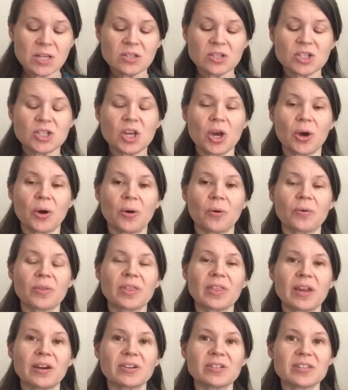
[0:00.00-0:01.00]
So
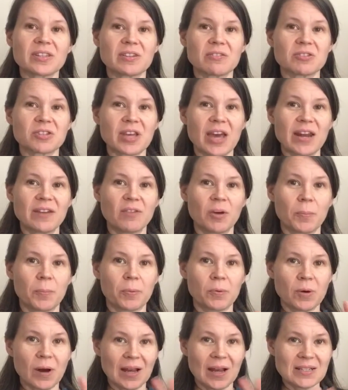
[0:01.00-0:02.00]
there's kind of a
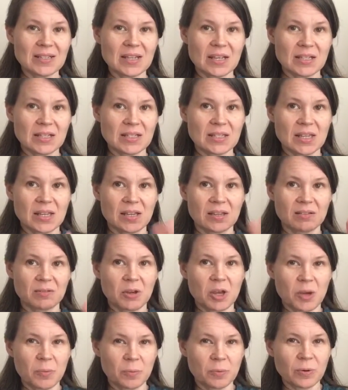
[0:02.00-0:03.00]
process
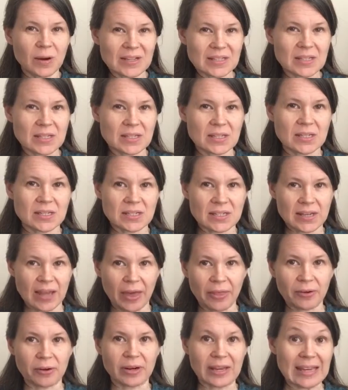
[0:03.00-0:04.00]
that presses it
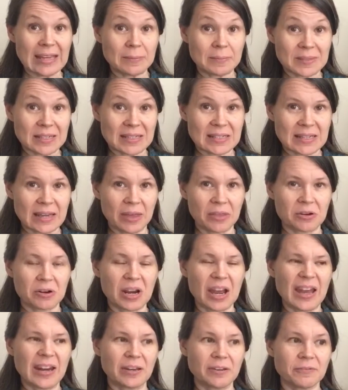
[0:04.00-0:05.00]
together, keeps it together,
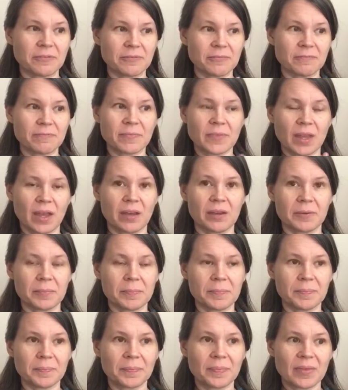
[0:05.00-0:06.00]
kind of,
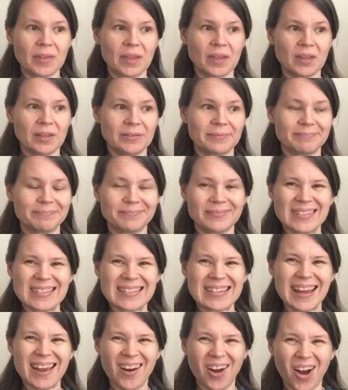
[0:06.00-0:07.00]

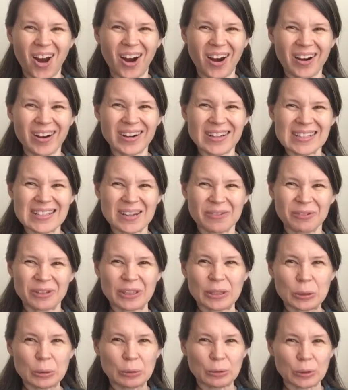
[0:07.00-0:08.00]
it's not hard, it's not
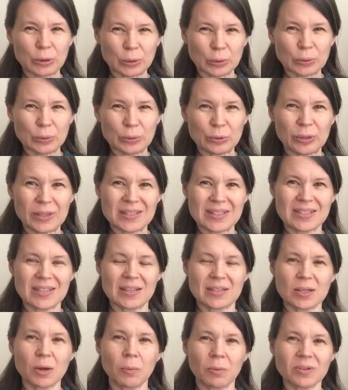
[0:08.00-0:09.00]
really glued,
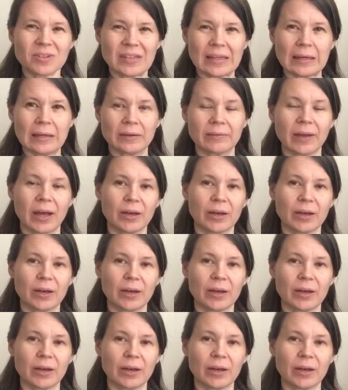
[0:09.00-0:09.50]
it's almost like